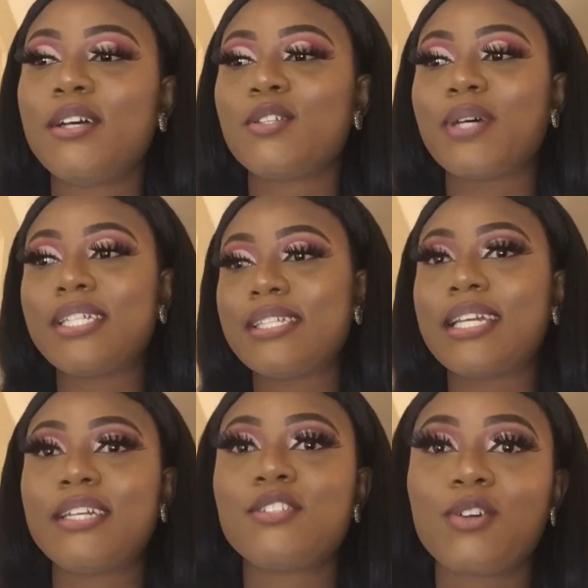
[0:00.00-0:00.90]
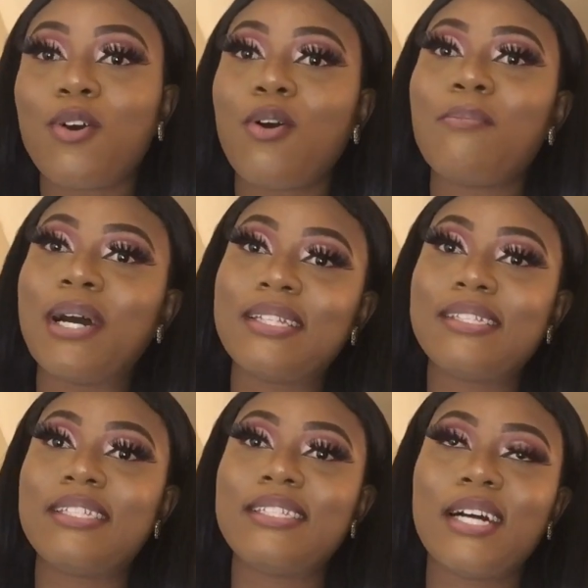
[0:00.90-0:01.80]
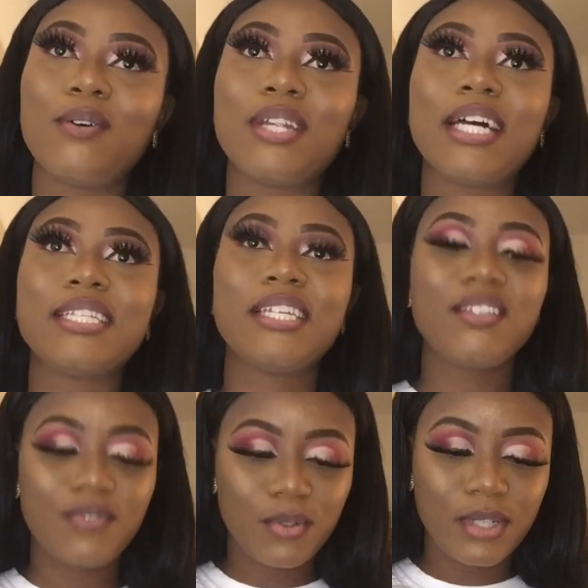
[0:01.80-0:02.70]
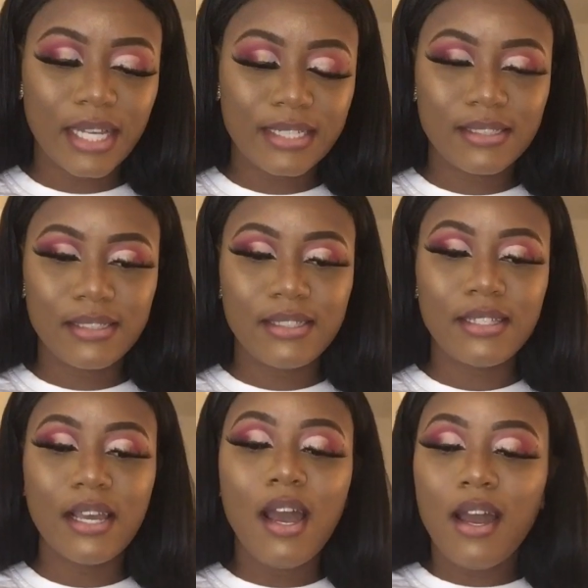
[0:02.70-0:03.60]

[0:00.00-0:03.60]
So I decided to come and sit down and give you guys the tea.